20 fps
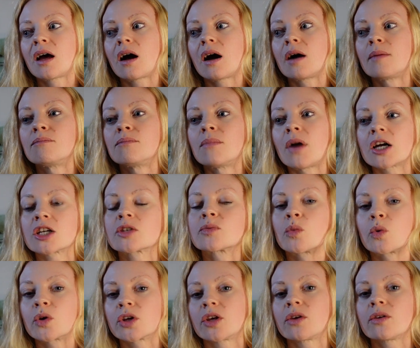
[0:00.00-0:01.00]
are much
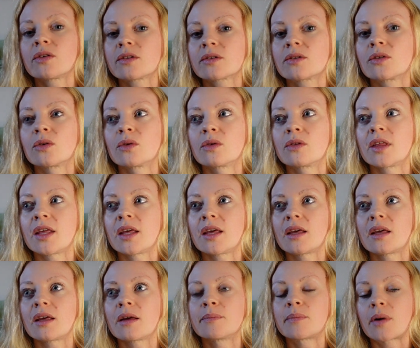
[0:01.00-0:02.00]
more used to
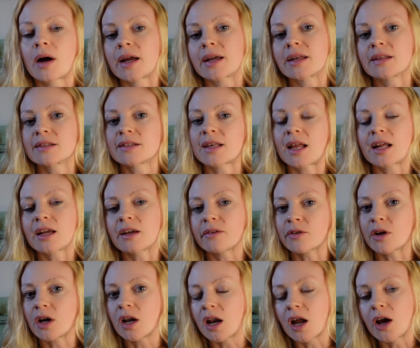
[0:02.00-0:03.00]
the buying and selling
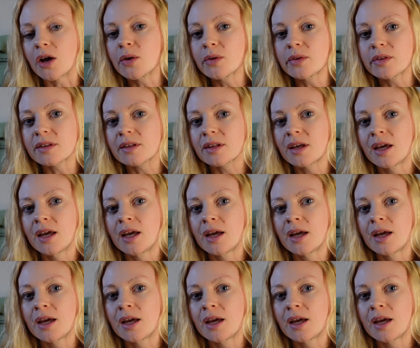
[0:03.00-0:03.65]
of clothes,